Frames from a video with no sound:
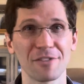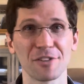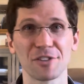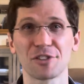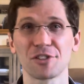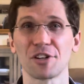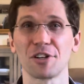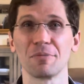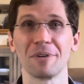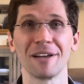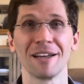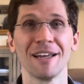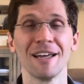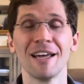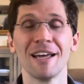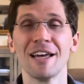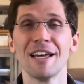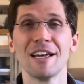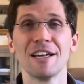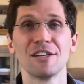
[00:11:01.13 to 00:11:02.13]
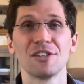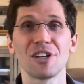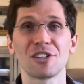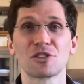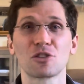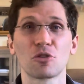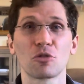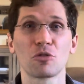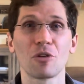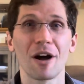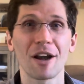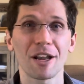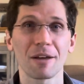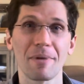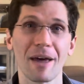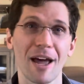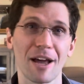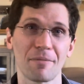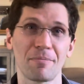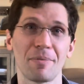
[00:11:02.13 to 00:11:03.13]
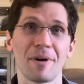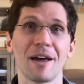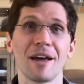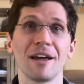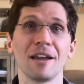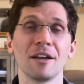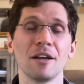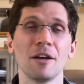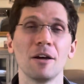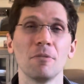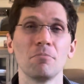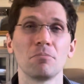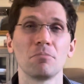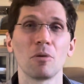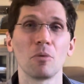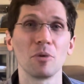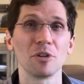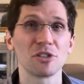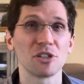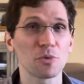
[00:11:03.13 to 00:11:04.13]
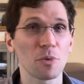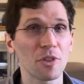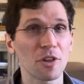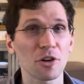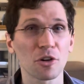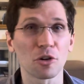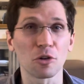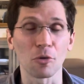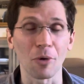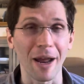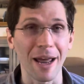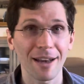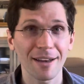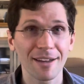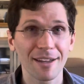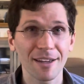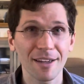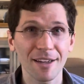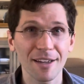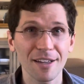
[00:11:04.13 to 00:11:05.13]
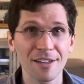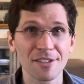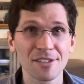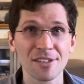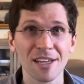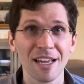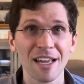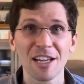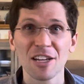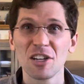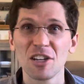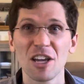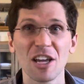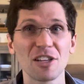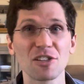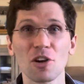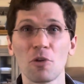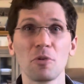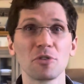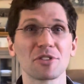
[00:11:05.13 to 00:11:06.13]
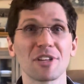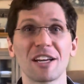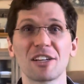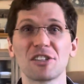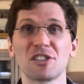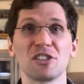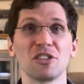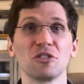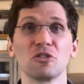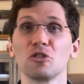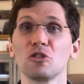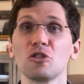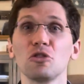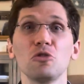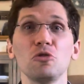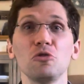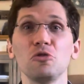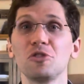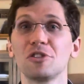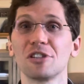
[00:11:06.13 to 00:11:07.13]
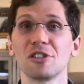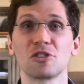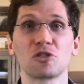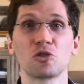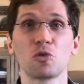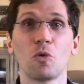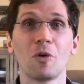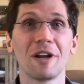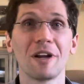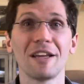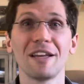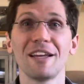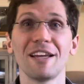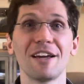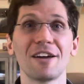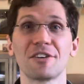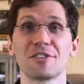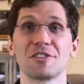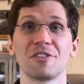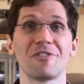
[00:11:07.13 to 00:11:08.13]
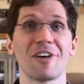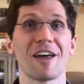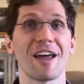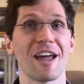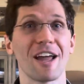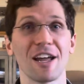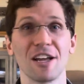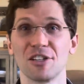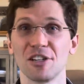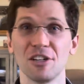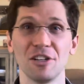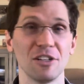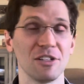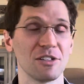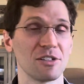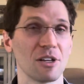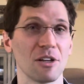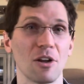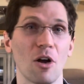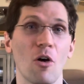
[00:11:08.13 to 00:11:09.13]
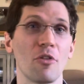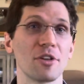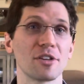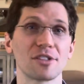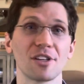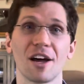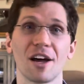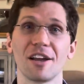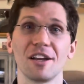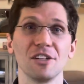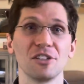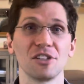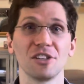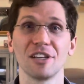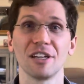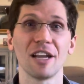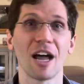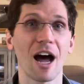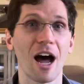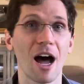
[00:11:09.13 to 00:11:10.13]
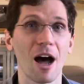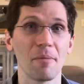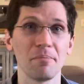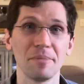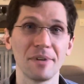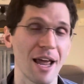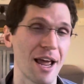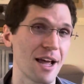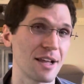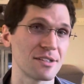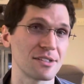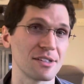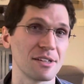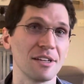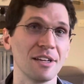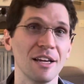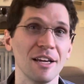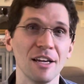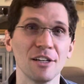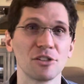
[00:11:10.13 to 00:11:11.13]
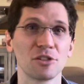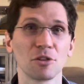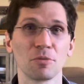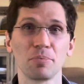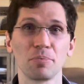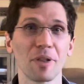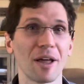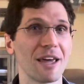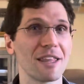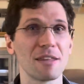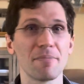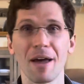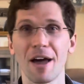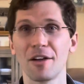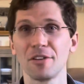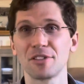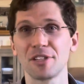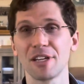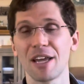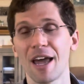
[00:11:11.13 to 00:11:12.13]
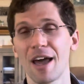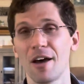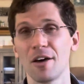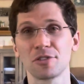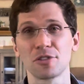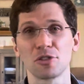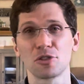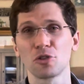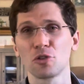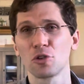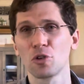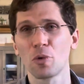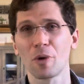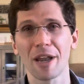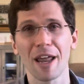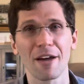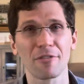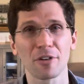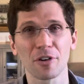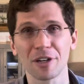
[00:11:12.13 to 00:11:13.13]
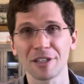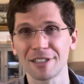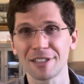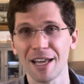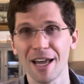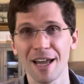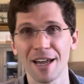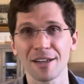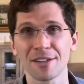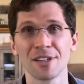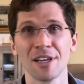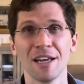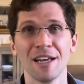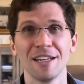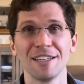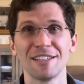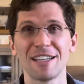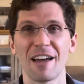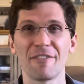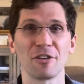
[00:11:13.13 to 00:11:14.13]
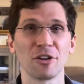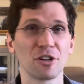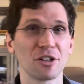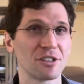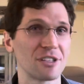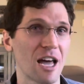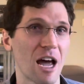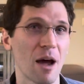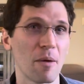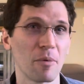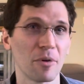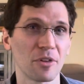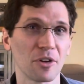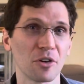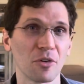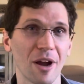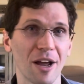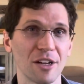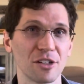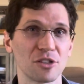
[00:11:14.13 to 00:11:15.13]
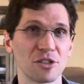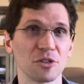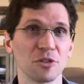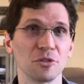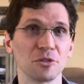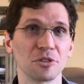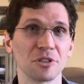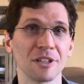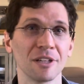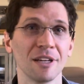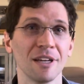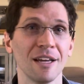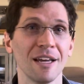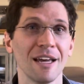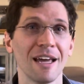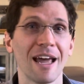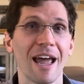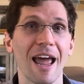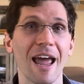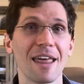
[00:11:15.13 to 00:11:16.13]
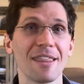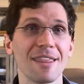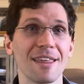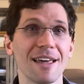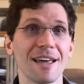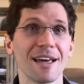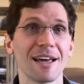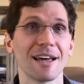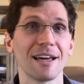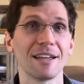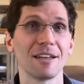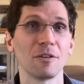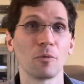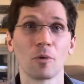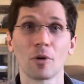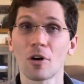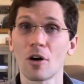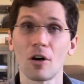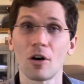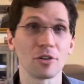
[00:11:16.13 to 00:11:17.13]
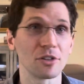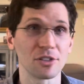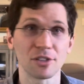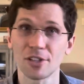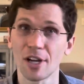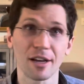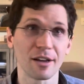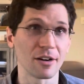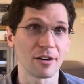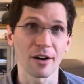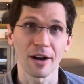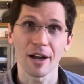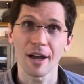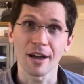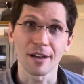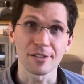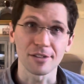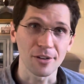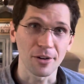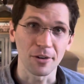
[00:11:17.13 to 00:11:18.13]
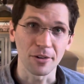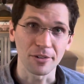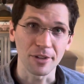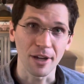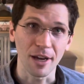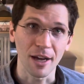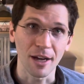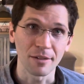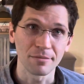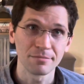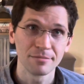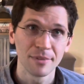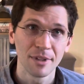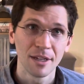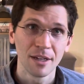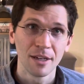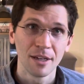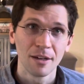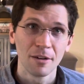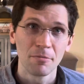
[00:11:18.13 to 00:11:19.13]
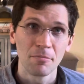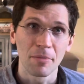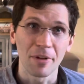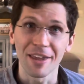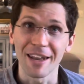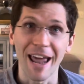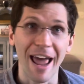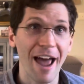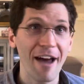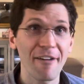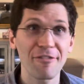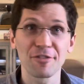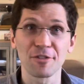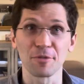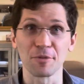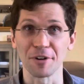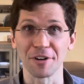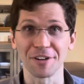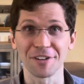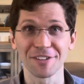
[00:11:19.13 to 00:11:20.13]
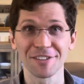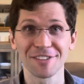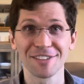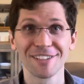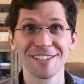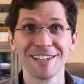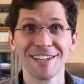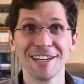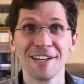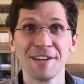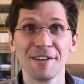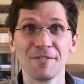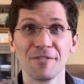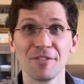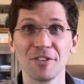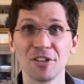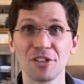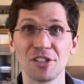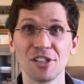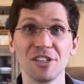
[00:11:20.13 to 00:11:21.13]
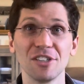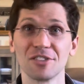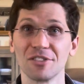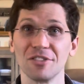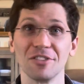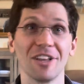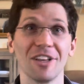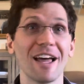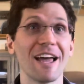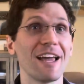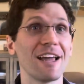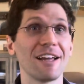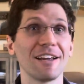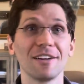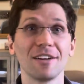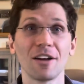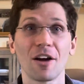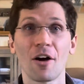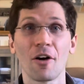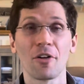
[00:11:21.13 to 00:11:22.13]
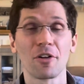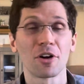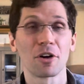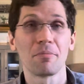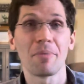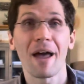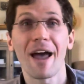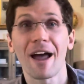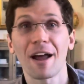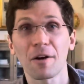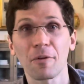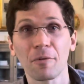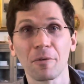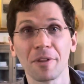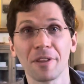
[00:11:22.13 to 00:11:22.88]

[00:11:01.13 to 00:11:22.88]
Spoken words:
sure, but she has chronic back pain. But when she's with her grandkids, it's almost like she loses 20 years of age and all of a sudden she can hop, dance, and she'll play in the bouncy house. She'll do whatever it takes to have a good time with her grandchildren. And then we're all just shaking our heads the whole time. But then afterwards, she's laying on her back